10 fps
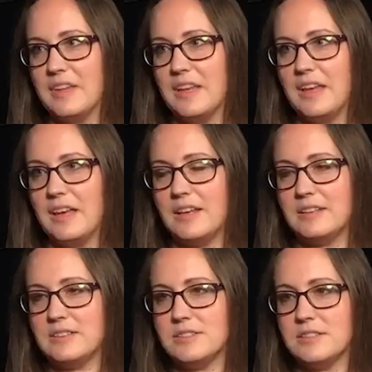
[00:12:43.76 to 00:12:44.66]

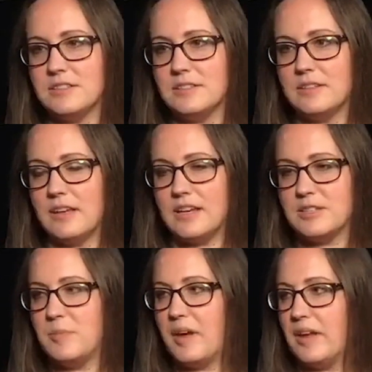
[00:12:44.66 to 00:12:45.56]
it
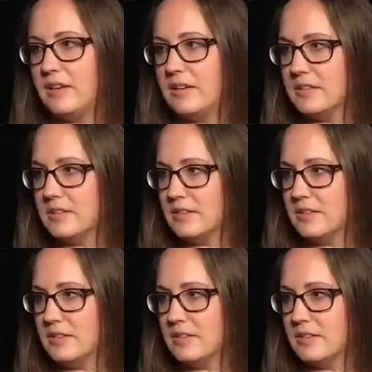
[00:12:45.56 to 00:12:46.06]
has been